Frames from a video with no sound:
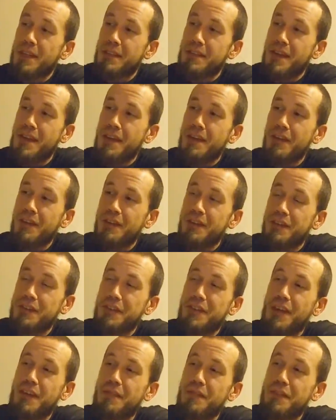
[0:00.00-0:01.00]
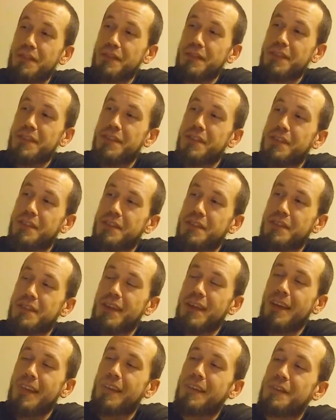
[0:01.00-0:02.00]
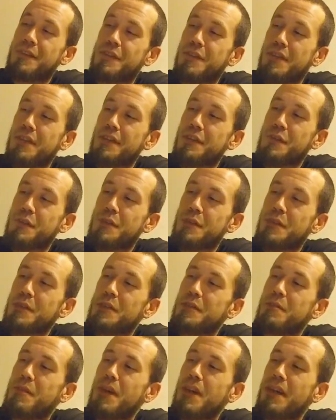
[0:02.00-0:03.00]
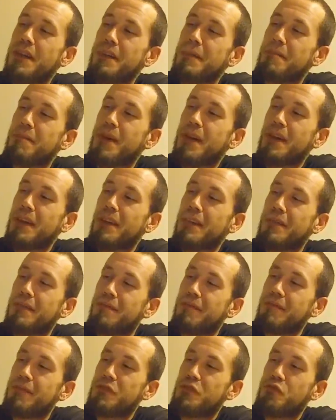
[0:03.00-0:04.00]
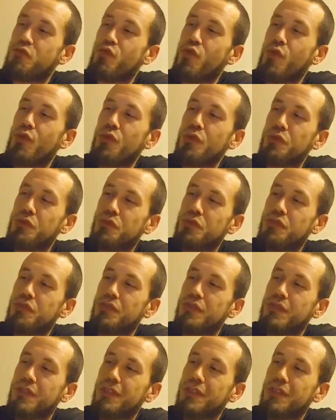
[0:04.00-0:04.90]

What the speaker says: take on the sovereign citizen accusations by trolls.